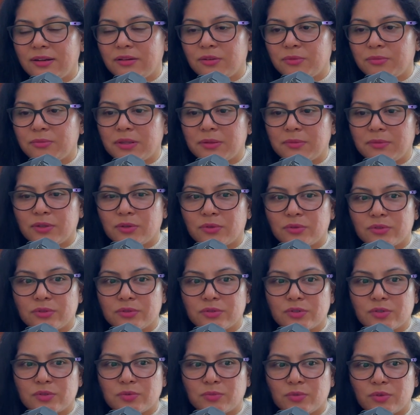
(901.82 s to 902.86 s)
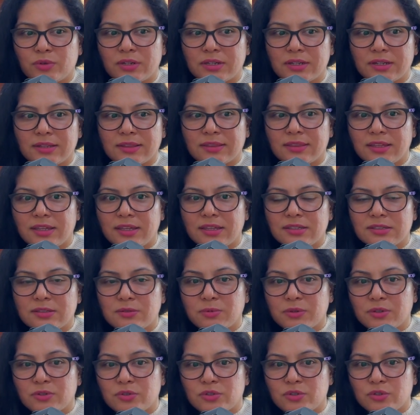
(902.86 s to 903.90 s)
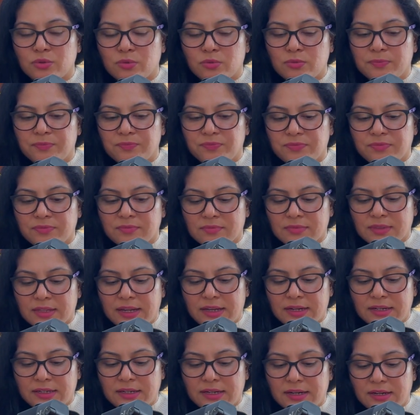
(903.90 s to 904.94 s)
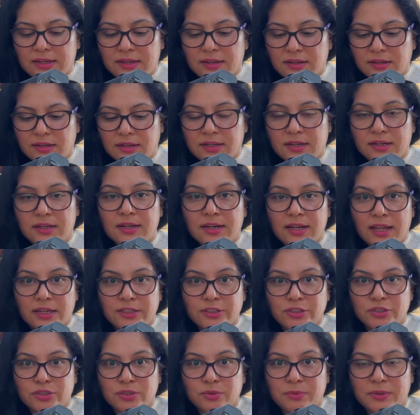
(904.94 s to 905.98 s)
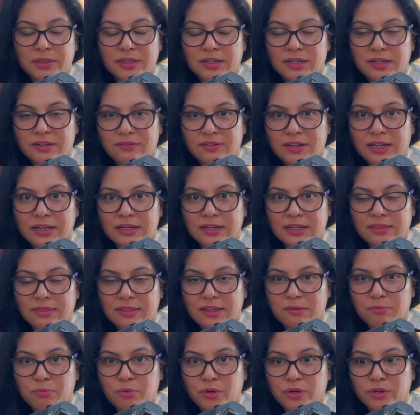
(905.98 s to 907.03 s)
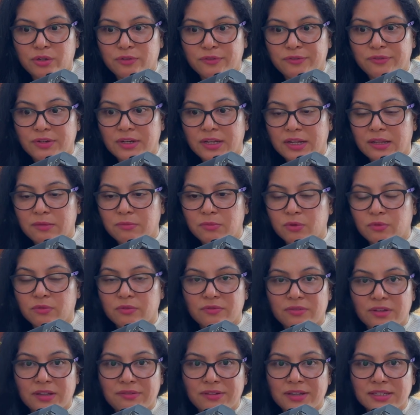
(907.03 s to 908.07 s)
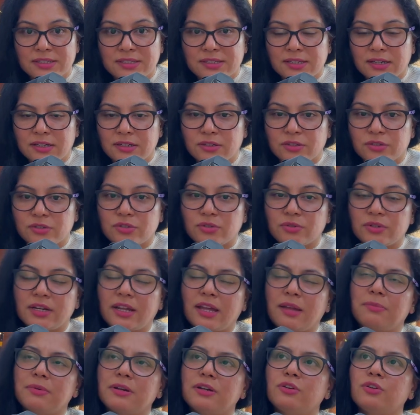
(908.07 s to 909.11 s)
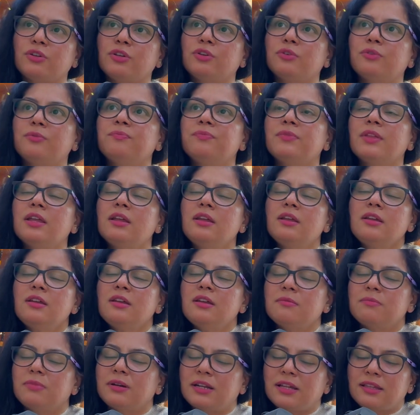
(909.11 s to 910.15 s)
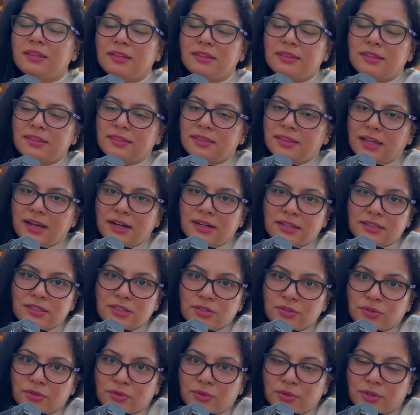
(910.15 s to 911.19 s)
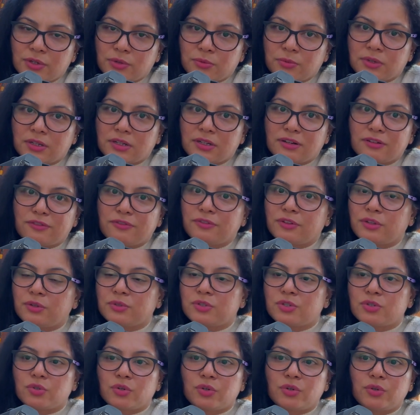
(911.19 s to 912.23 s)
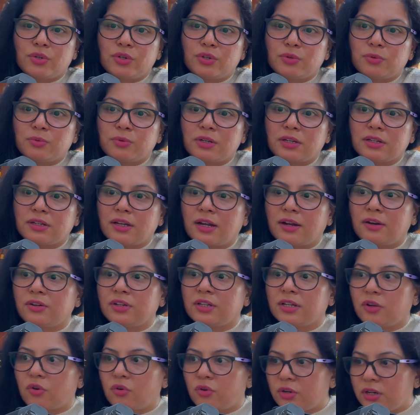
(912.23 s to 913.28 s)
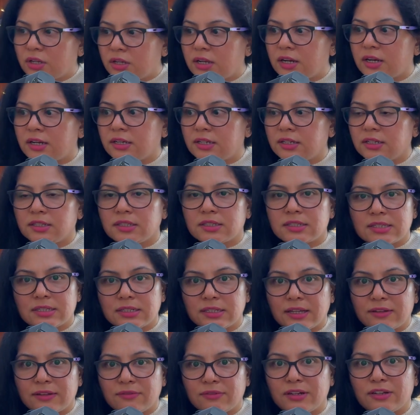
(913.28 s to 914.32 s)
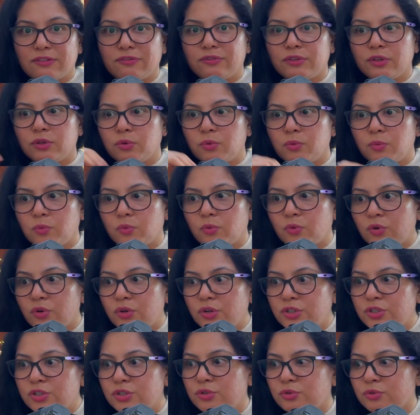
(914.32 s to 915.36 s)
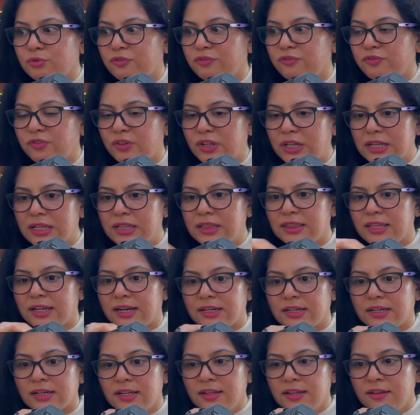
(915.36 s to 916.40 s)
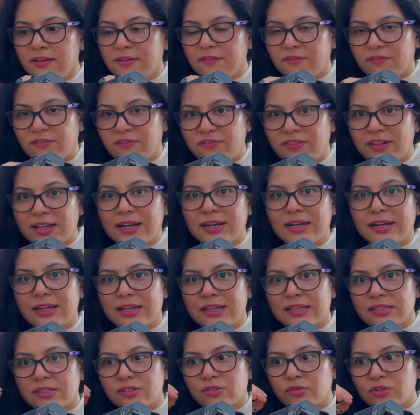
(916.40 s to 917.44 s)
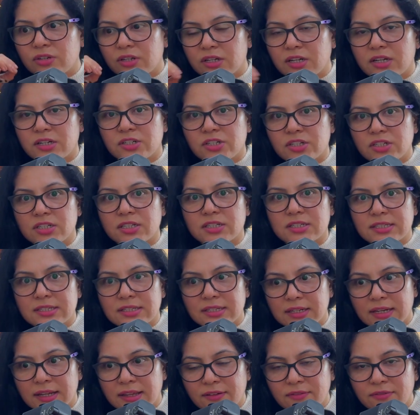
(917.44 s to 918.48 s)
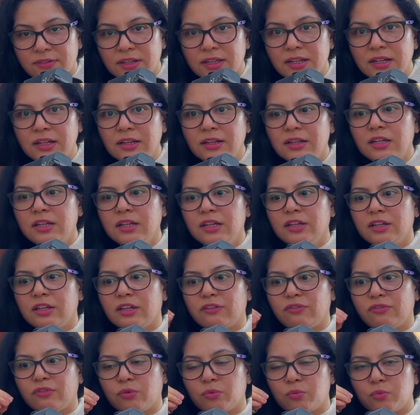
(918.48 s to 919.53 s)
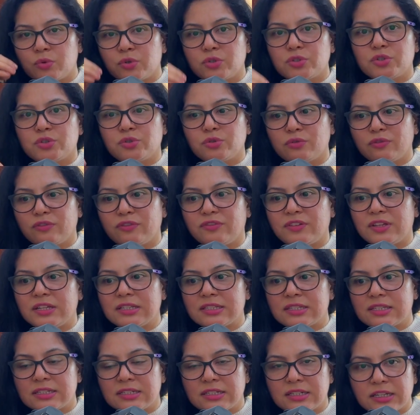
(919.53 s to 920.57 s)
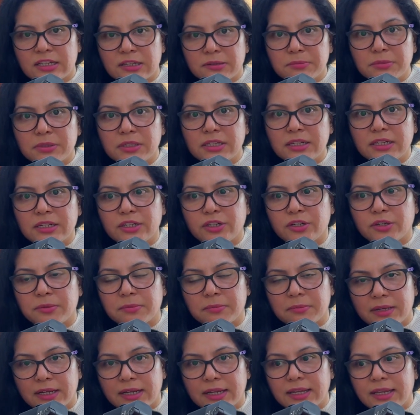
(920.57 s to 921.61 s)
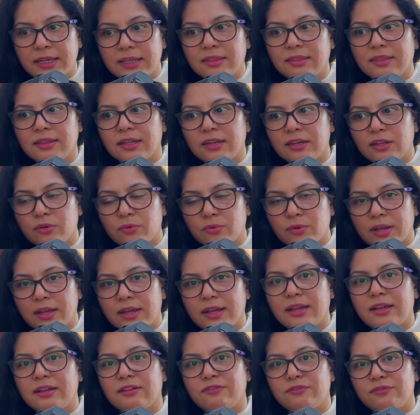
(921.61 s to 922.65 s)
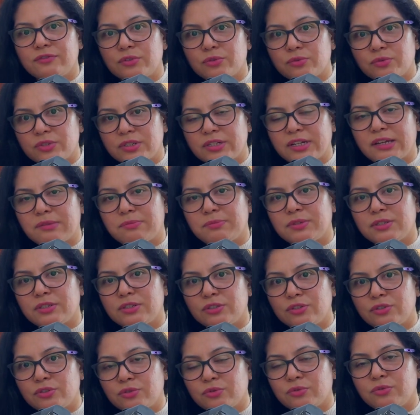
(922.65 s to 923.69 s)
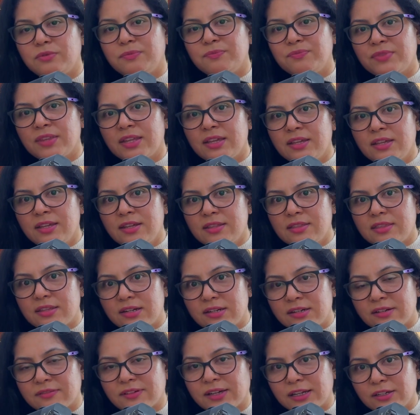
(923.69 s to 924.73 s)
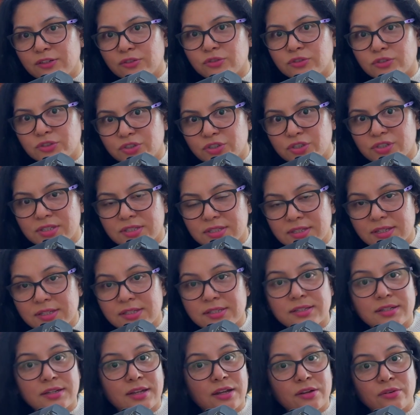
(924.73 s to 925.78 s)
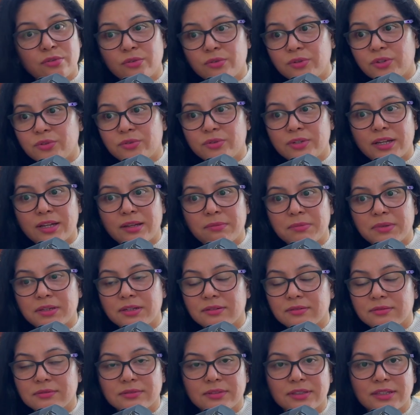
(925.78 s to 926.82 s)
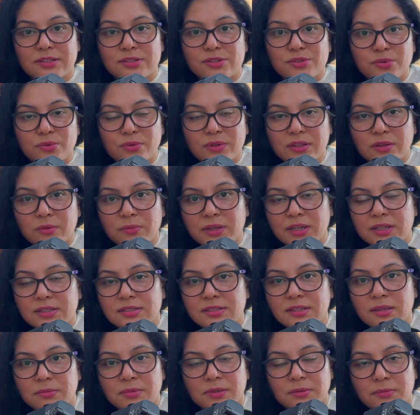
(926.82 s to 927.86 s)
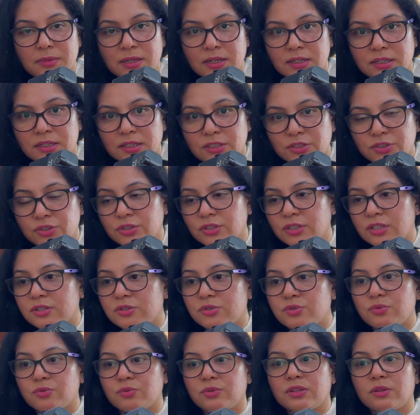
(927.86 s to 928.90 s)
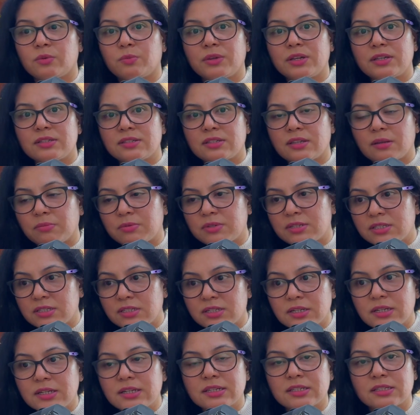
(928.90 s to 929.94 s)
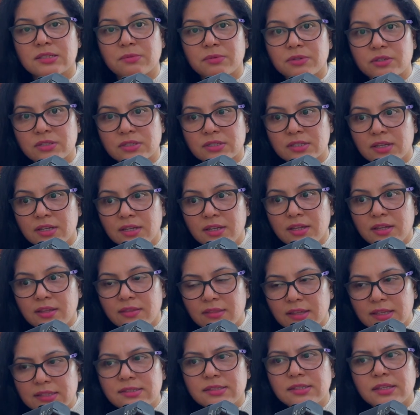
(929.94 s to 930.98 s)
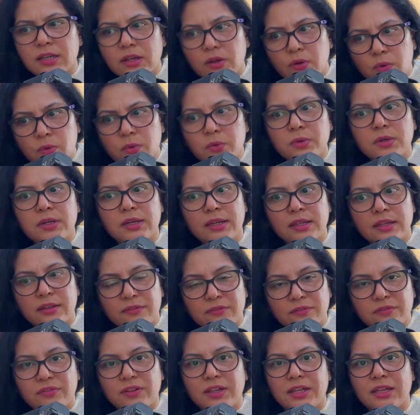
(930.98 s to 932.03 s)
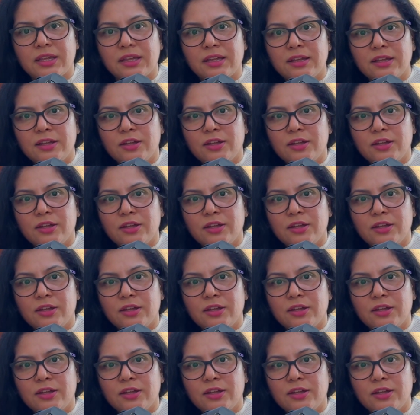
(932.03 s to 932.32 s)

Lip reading: or maybe on small little things, because you had a connection with the divine at that point of time. You were very, very centered, so it happened to you. But other than that, it's not going to work out for you. It's not going to work out on a continuous level. If you want to feel that wellness on a continuous level, if you want to feel stable in your mind, then you have to tap into the divine consciousness. And how do you tap in? There's no other way except meditation. There's no other way except stillness, because that's the only way